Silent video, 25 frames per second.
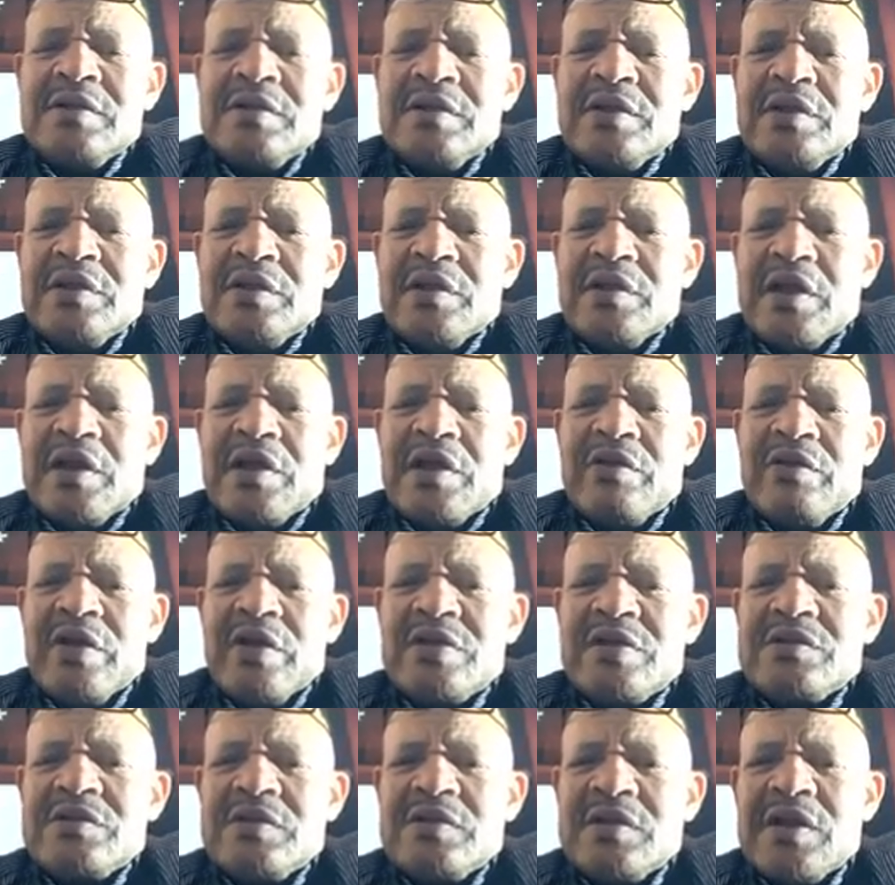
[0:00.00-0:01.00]
and they
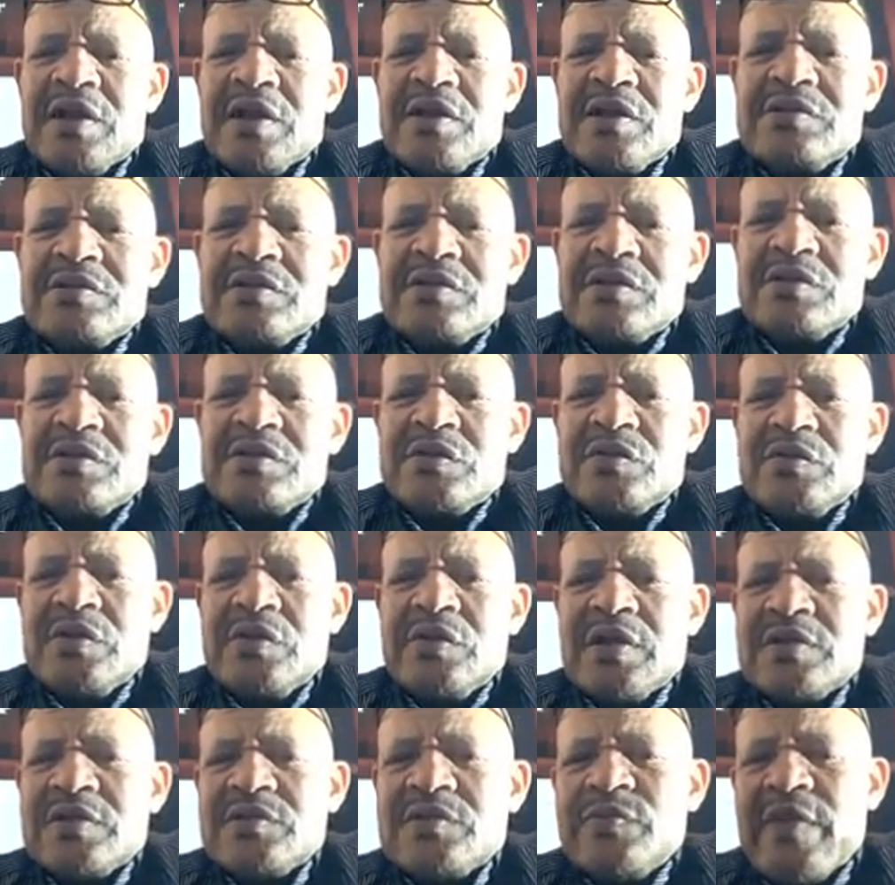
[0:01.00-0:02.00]
arrested us and took
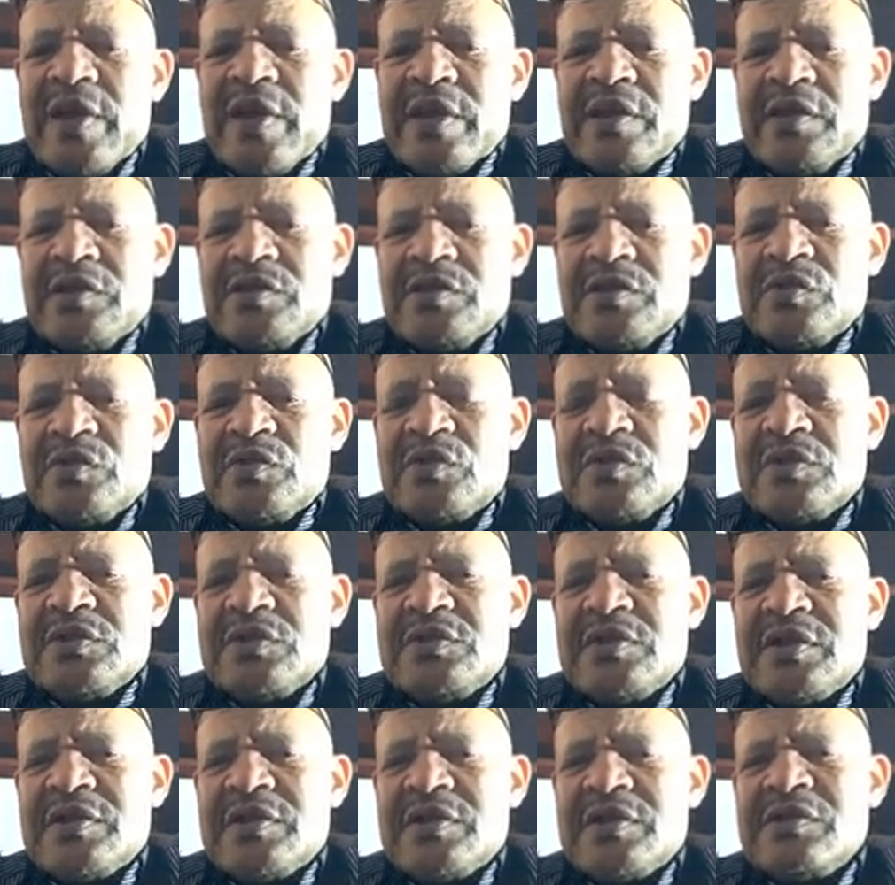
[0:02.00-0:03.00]
us back into
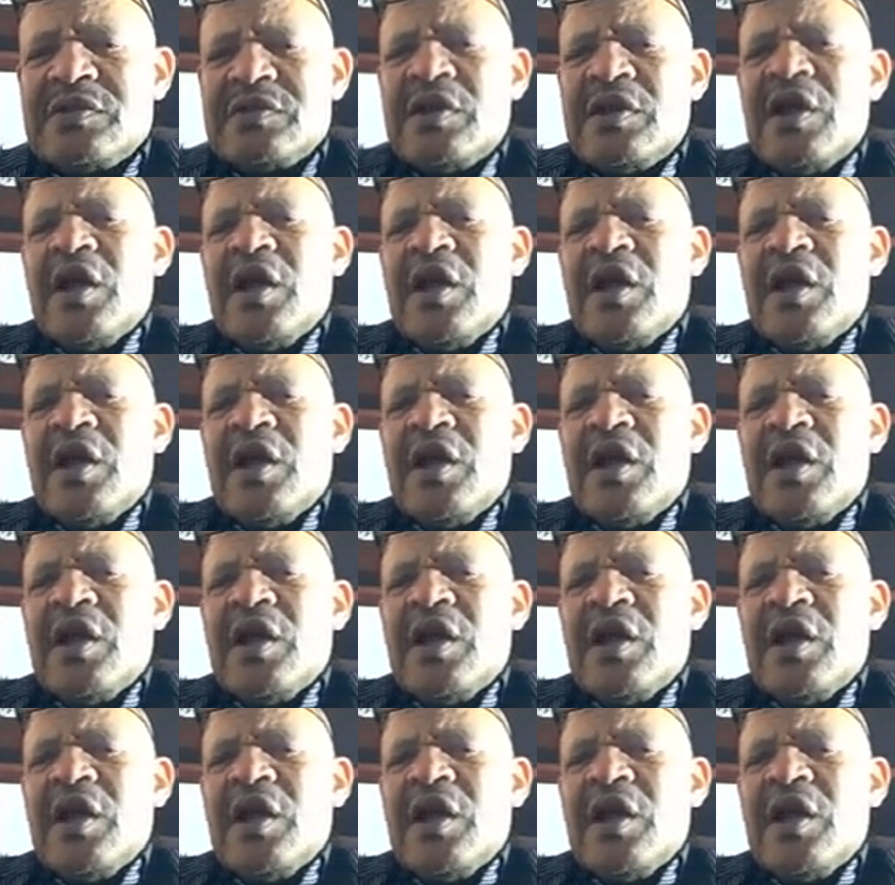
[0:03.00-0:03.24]
detention.